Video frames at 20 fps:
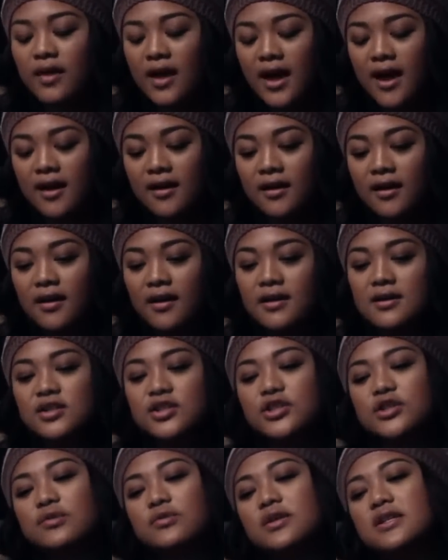that,
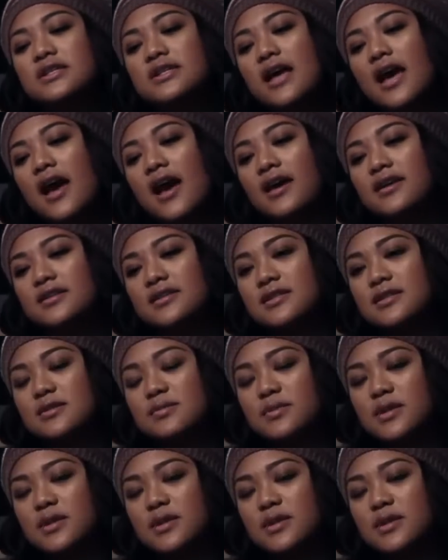Charisse asked